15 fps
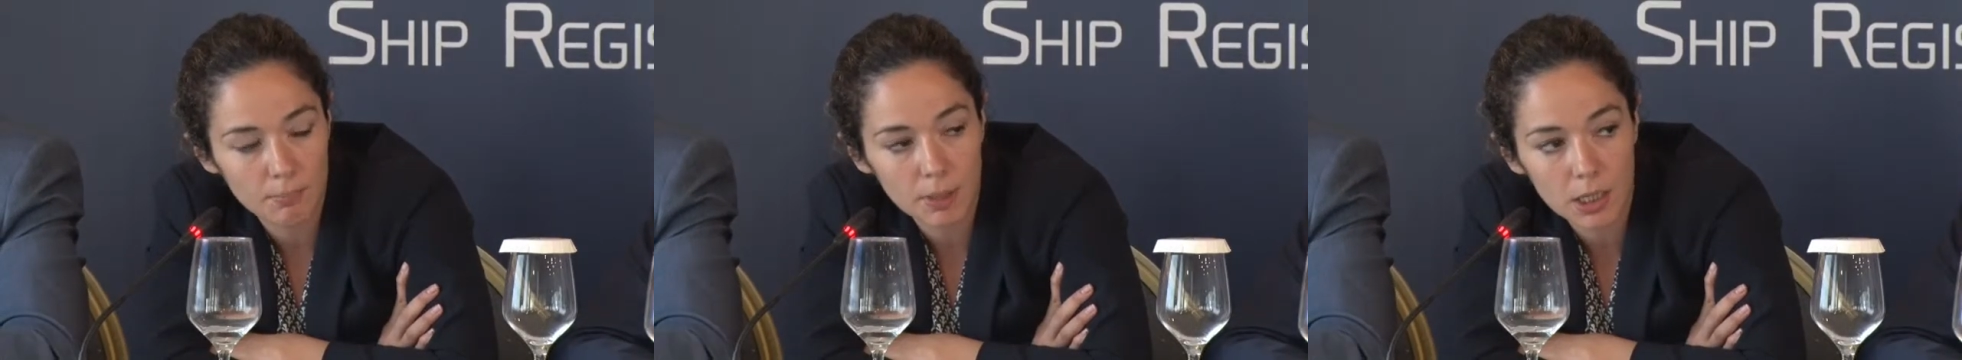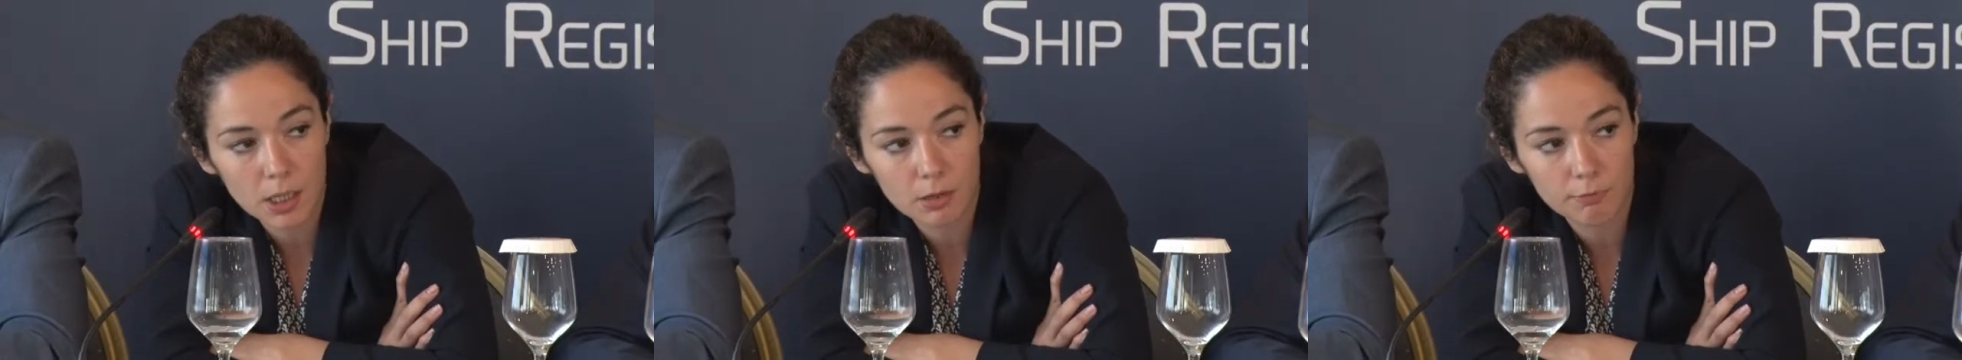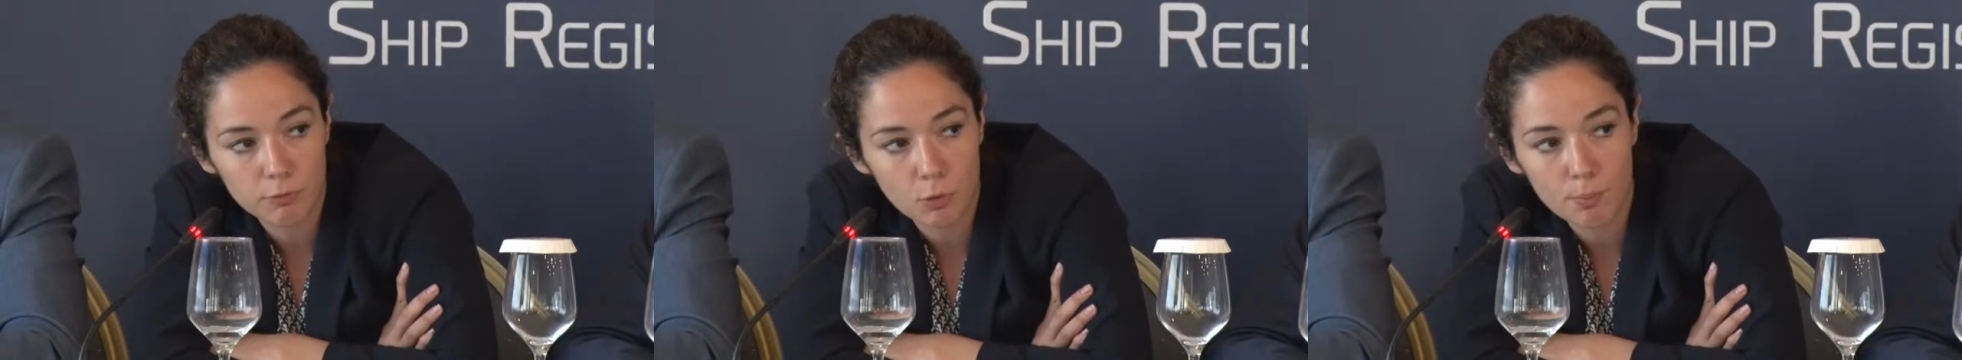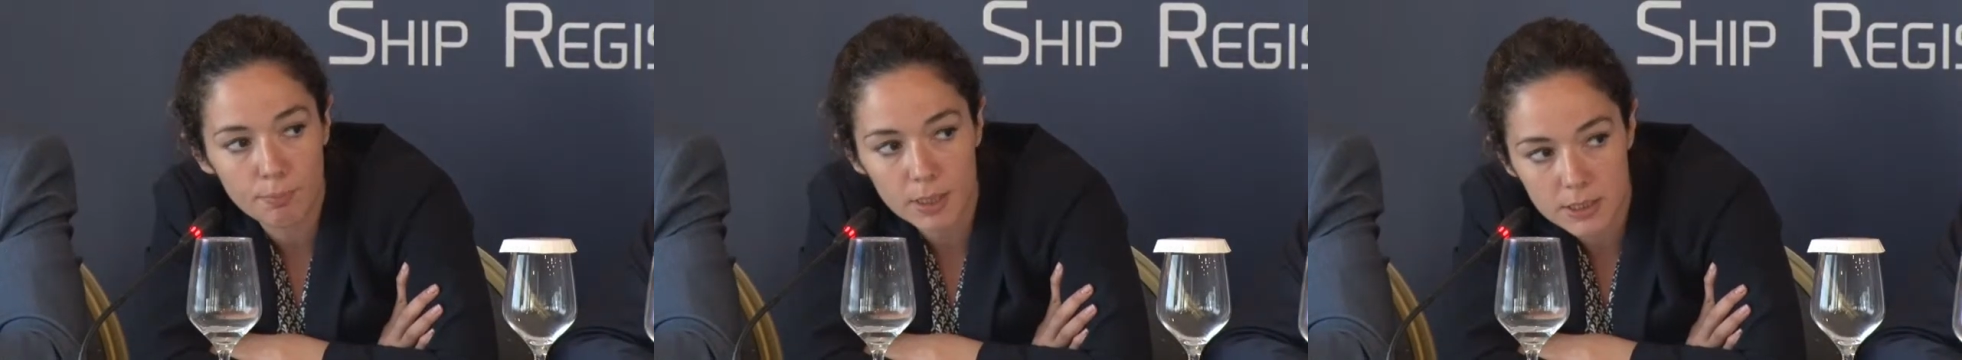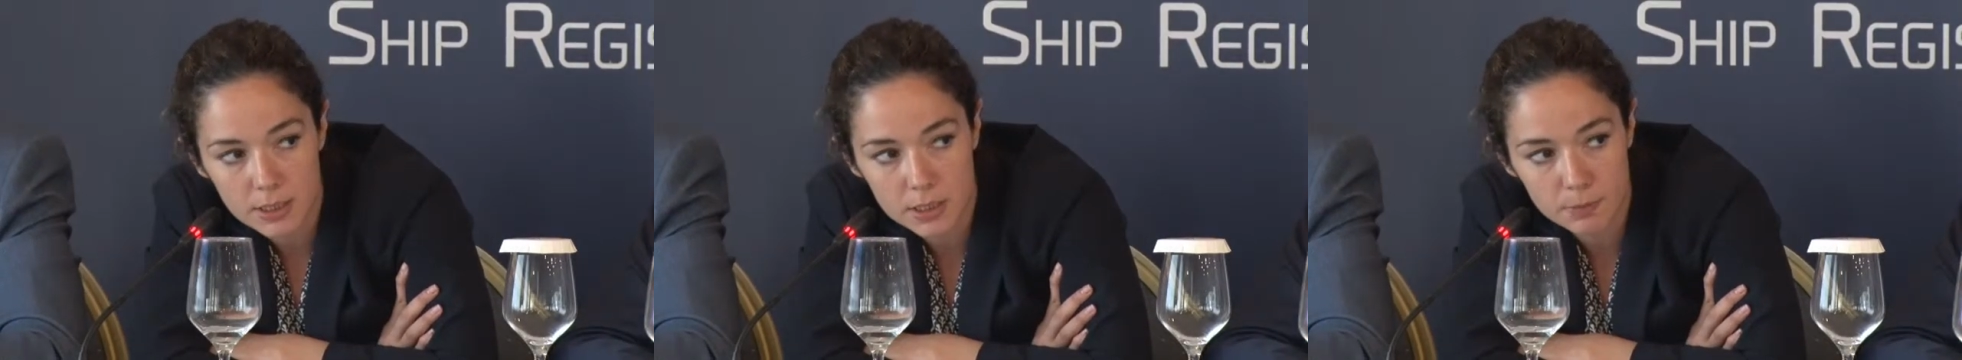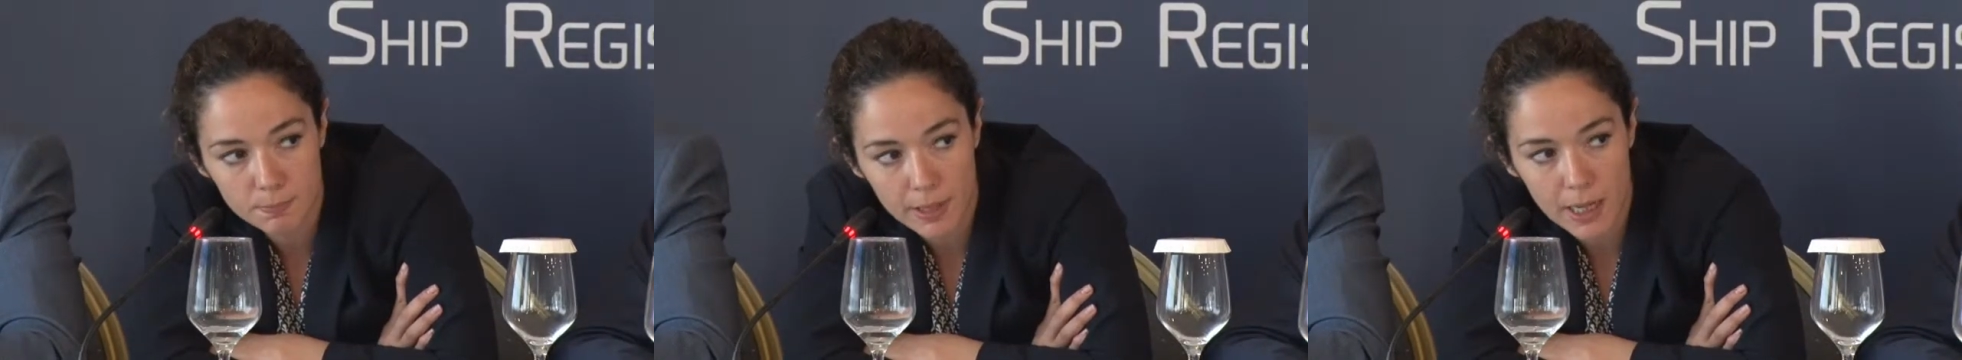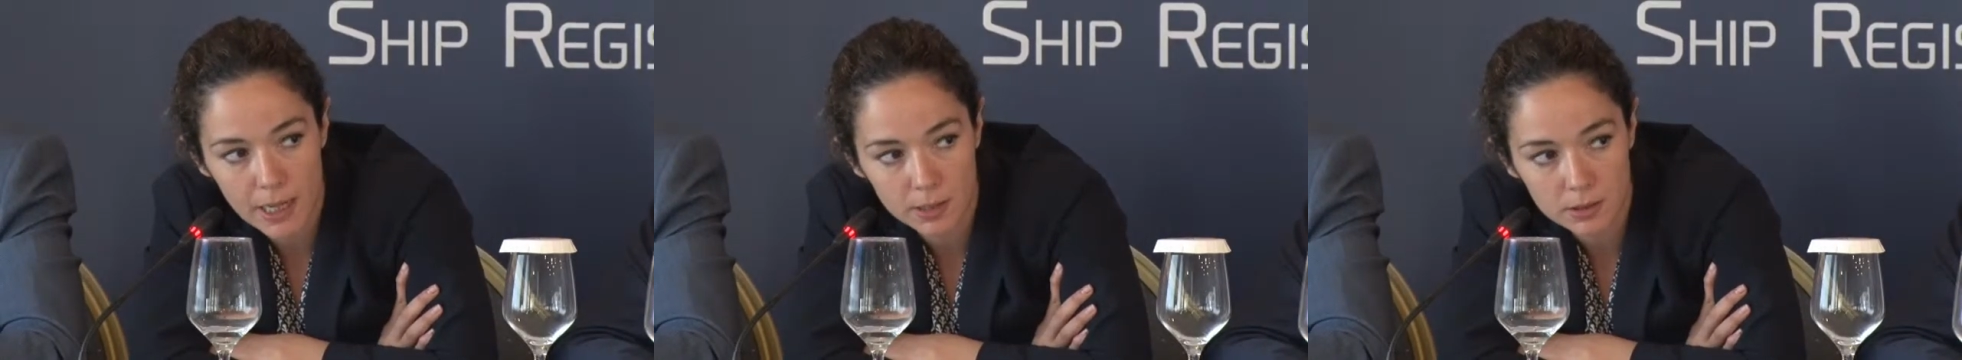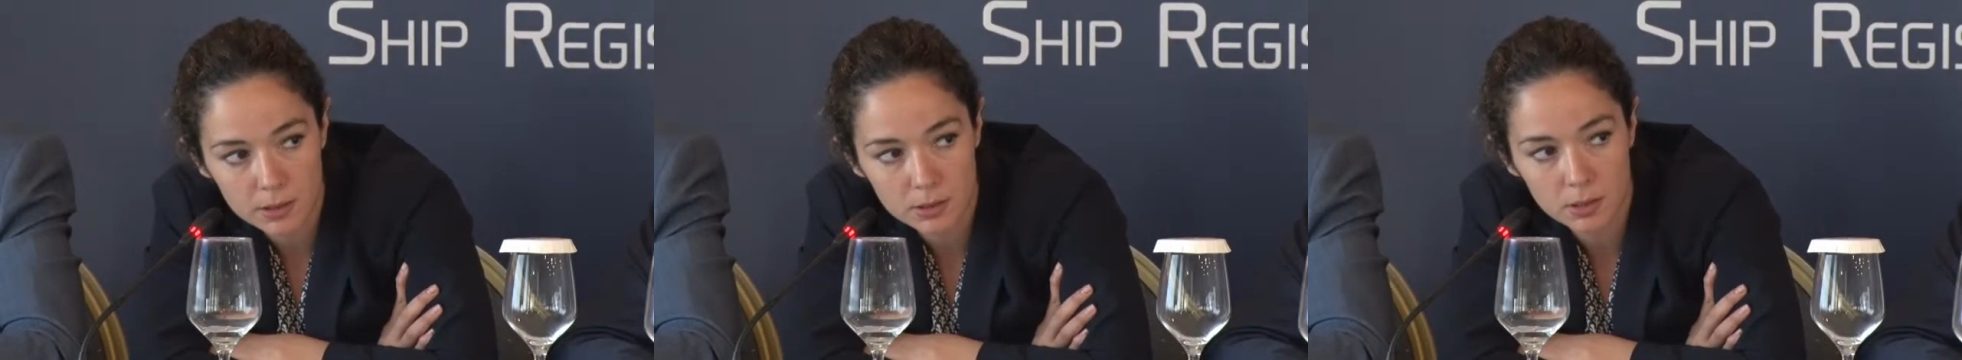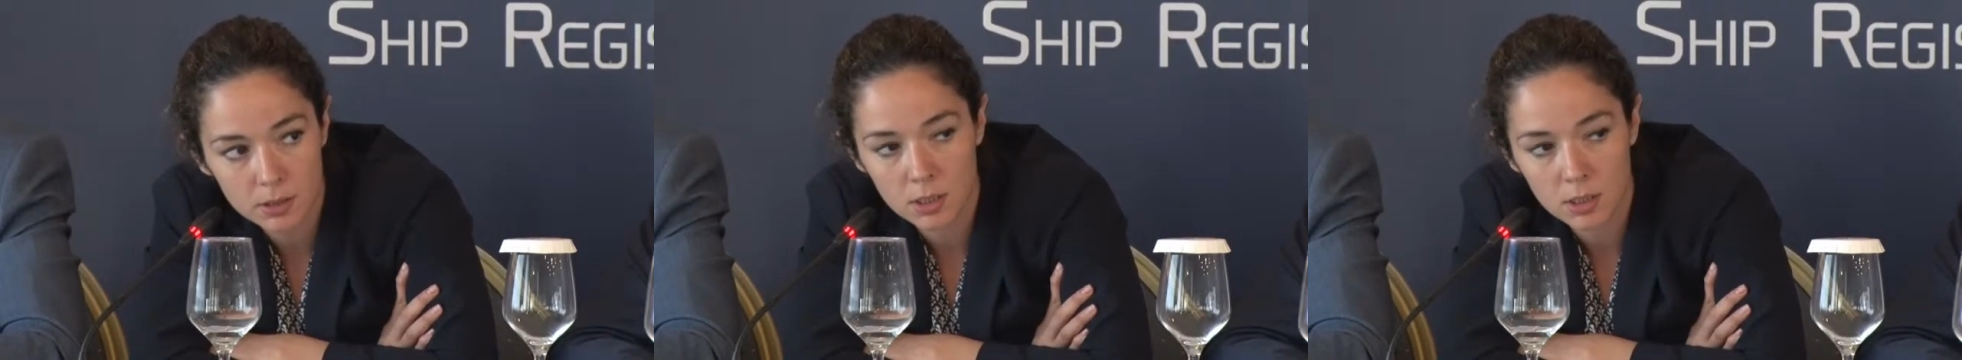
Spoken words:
meaningful business plan,